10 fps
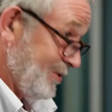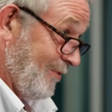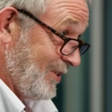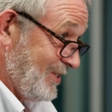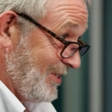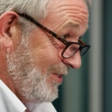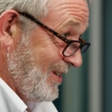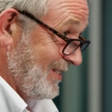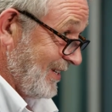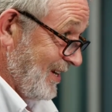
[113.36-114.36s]
into office two
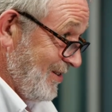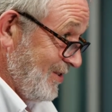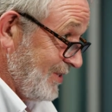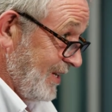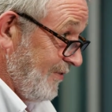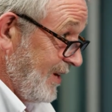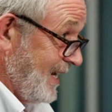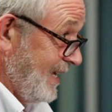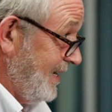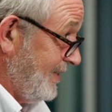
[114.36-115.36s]
years ago, you set a
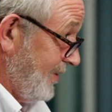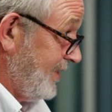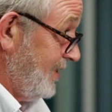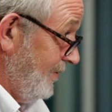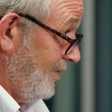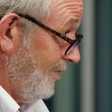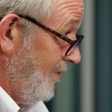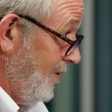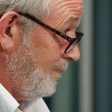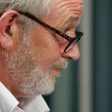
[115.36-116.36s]
very clear strategy for the
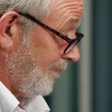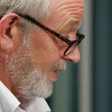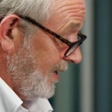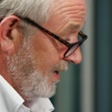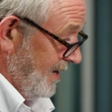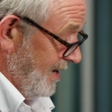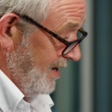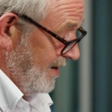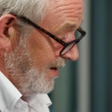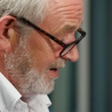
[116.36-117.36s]
firm.
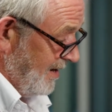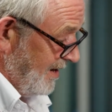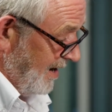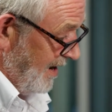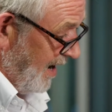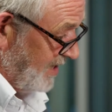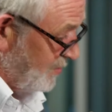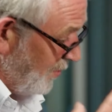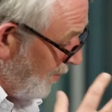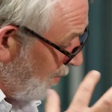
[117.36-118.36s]
Uh, I
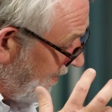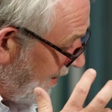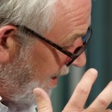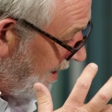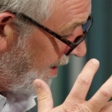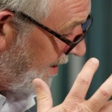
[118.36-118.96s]
just wondered whether